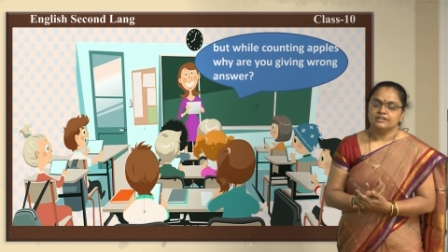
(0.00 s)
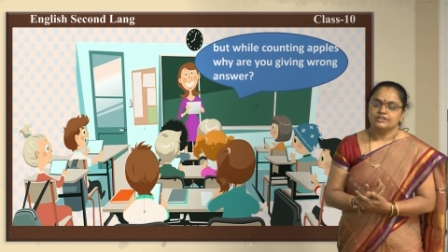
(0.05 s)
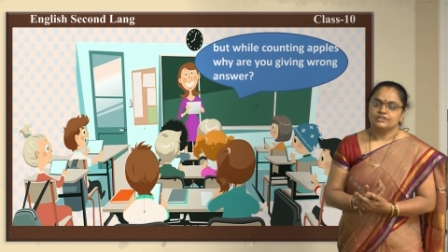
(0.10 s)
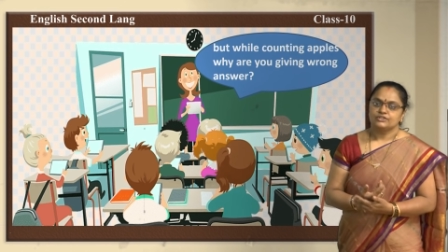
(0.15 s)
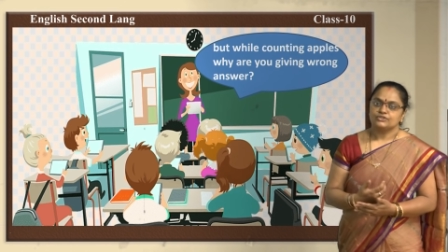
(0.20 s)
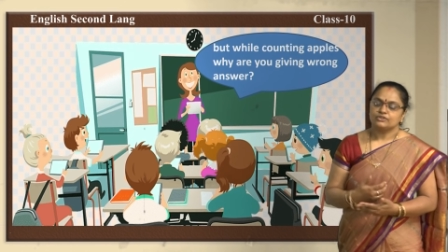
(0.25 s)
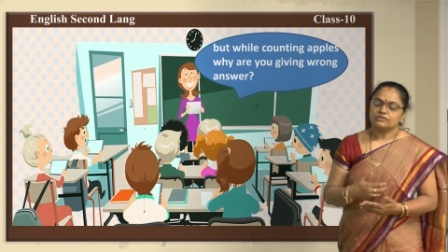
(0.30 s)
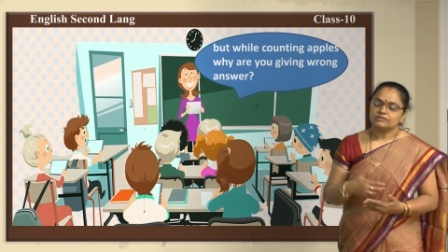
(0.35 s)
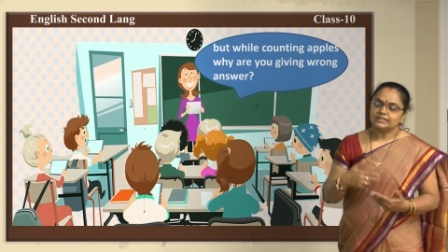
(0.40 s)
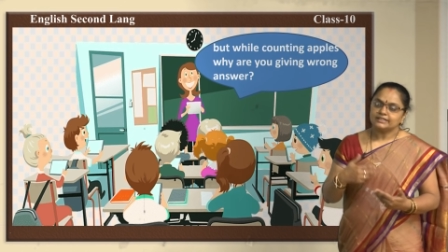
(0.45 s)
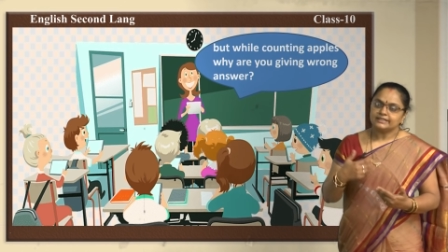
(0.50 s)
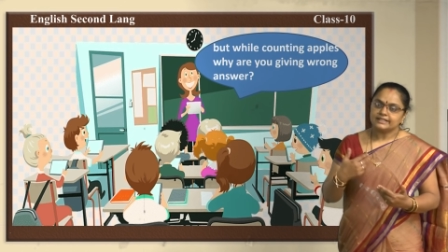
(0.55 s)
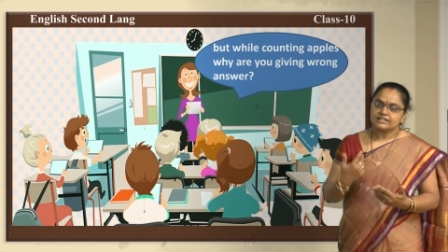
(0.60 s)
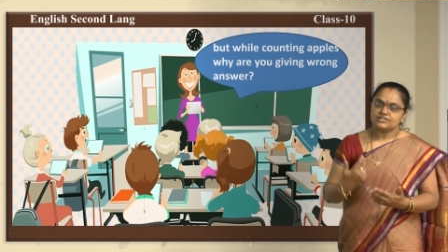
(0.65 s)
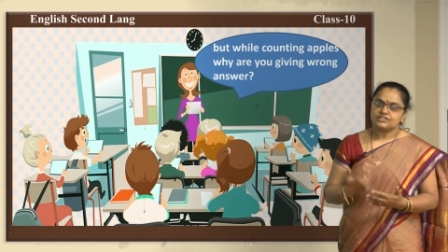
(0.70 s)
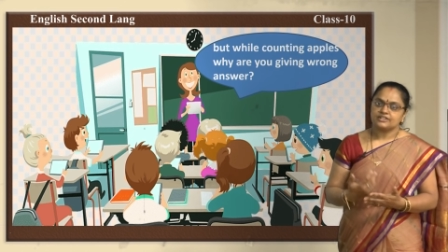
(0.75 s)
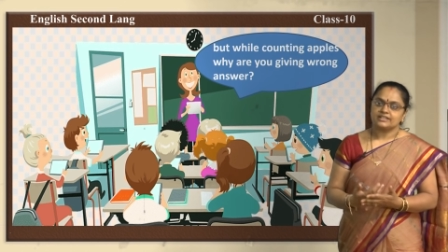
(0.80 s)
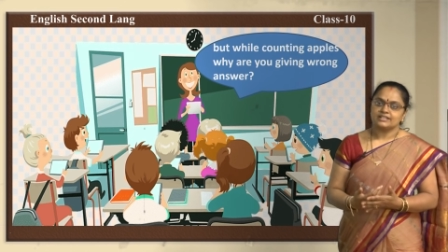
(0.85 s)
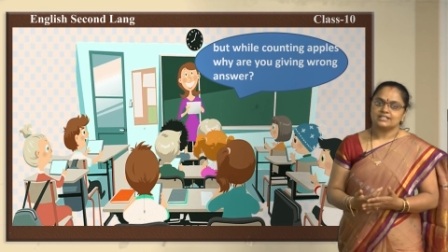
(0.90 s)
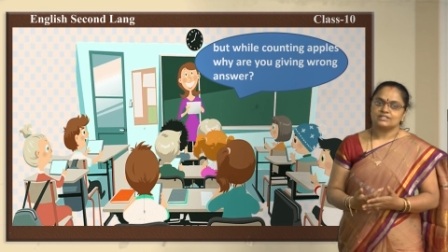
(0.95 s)
So the
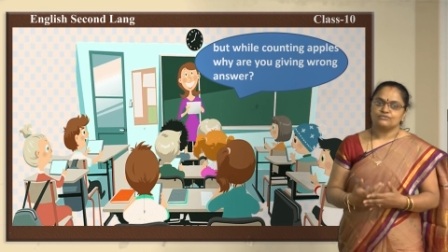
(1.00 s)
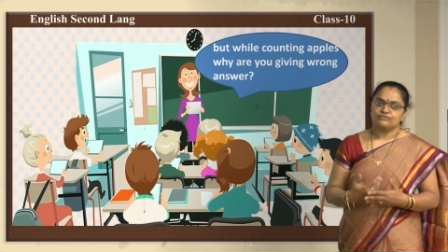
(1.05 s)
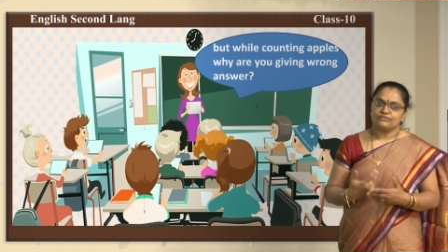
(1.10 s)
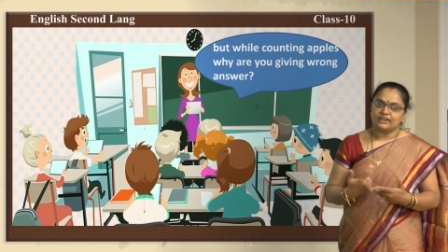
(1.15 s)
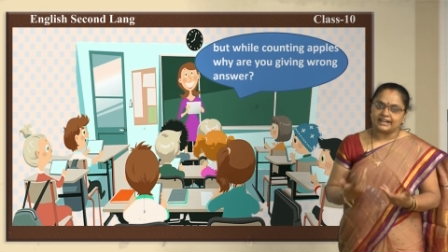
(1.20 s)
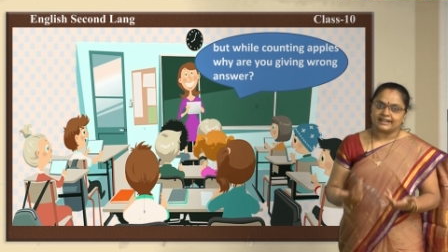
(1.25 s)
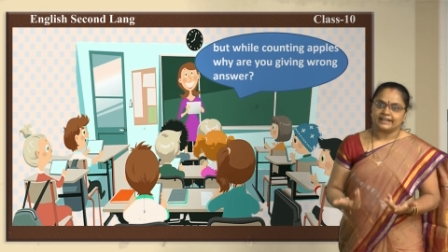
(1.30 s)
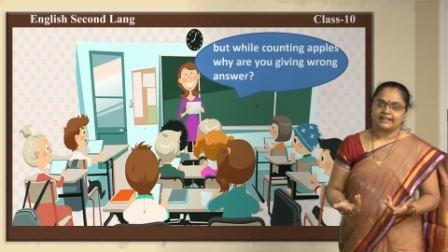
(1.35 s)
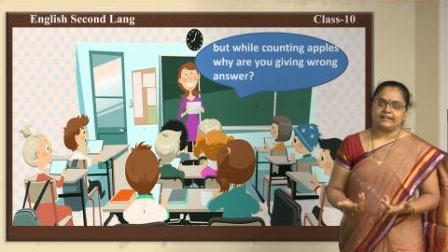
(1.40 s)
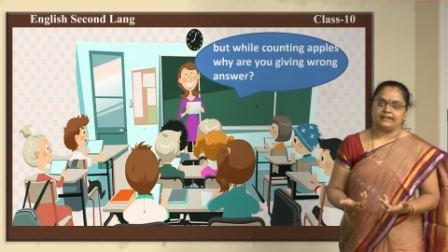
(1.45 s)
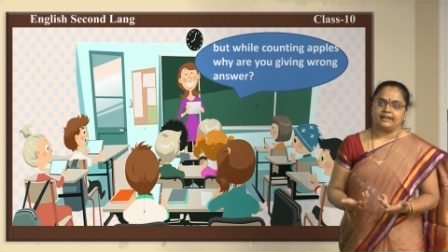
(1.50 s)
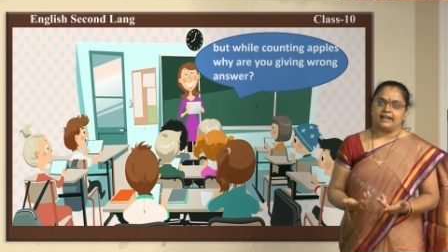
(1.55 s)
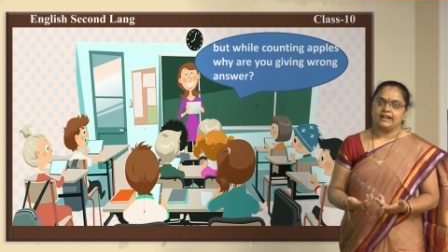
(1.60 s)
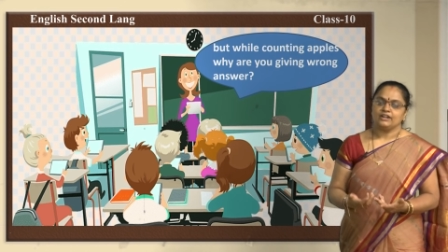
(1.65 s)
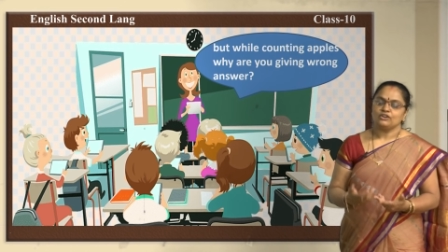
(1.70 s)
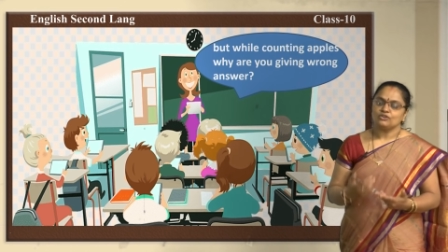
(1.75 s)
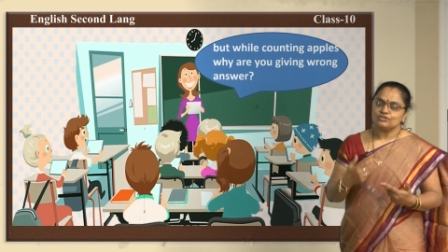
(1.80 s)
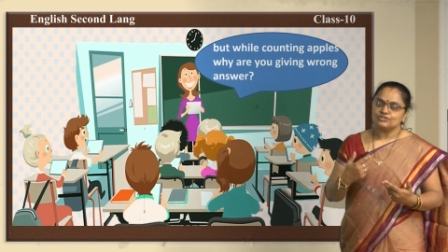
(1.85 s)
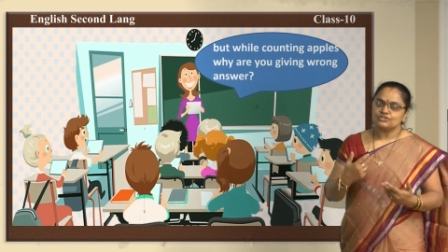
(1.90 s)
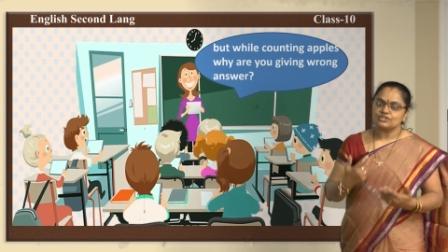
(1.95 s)
teacher is worried and
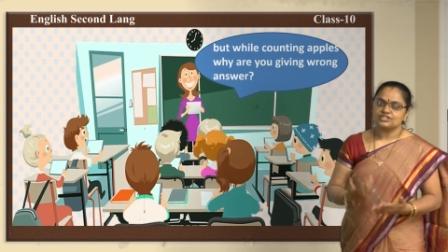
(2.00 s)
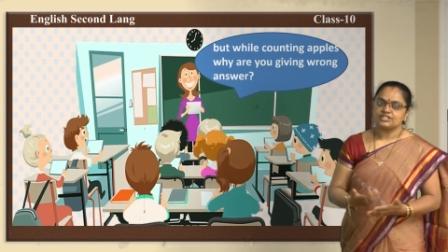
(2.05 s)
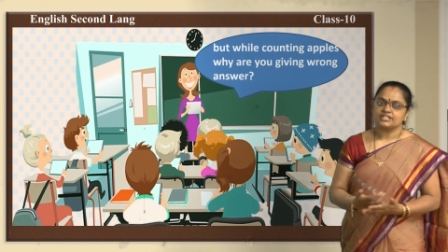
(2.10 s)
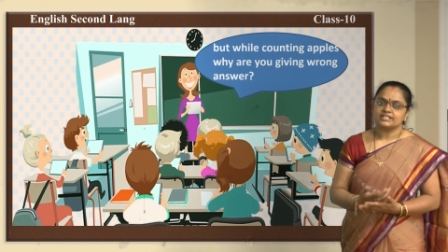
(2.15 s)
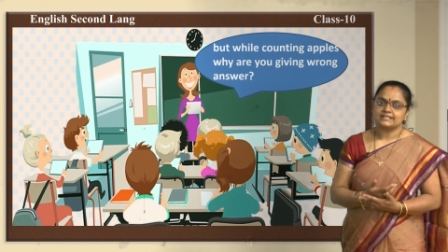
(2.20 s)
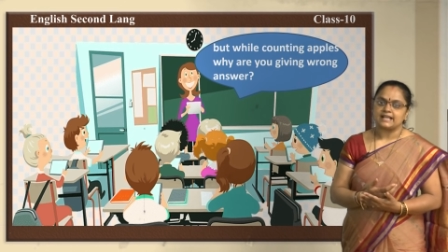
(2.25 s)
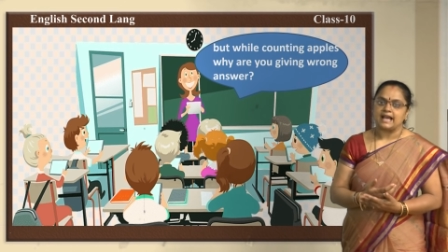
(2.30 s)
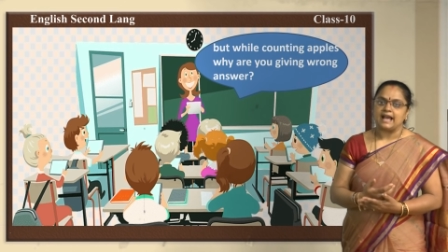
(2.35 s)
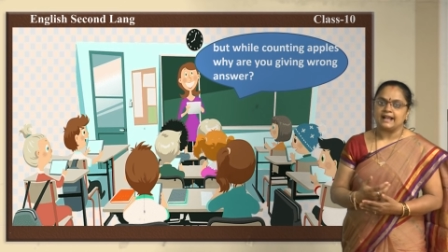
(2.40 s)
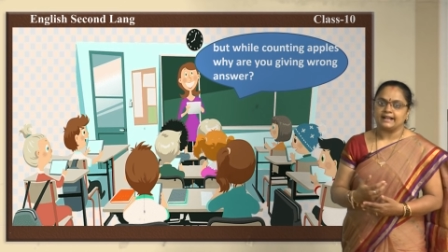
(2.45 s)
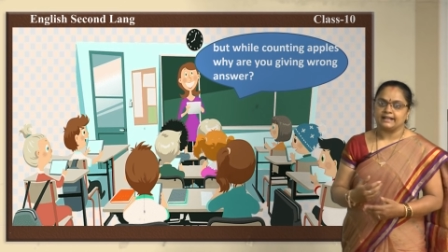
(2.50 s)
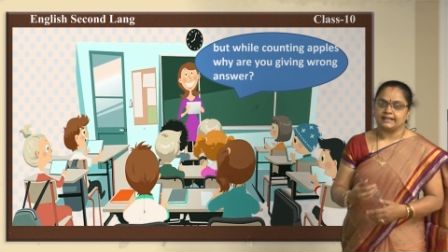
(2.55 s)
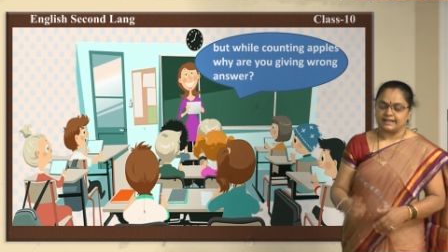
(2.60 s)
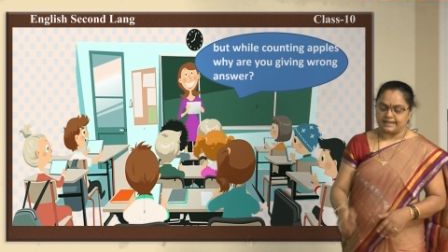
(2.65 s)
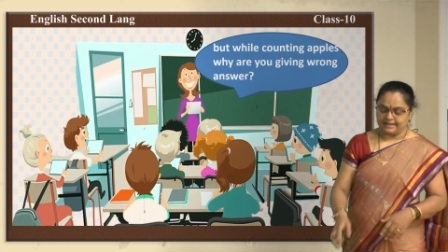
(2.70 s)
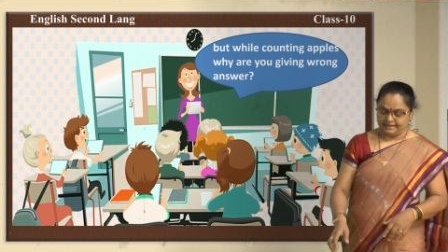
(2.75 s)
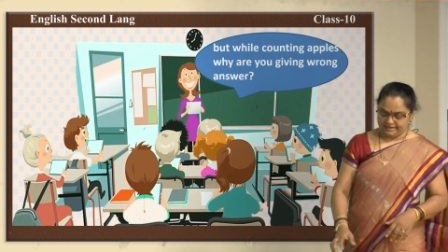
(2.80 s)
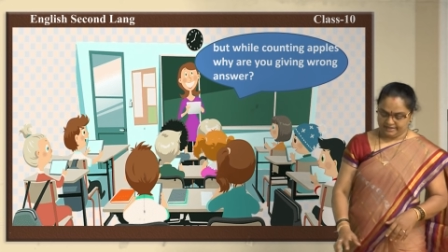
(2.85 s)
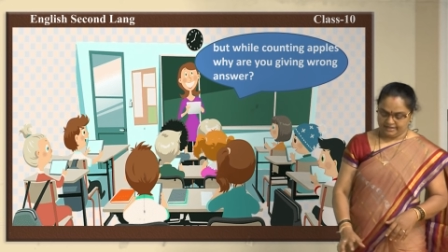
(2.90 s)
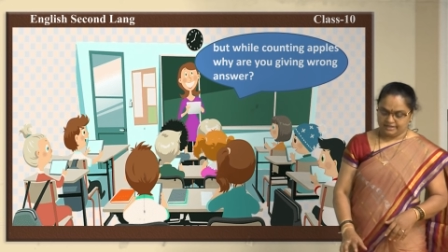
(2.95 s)
also she is
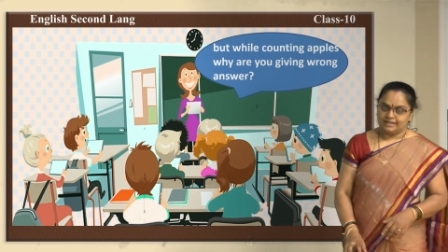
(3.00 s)
angry.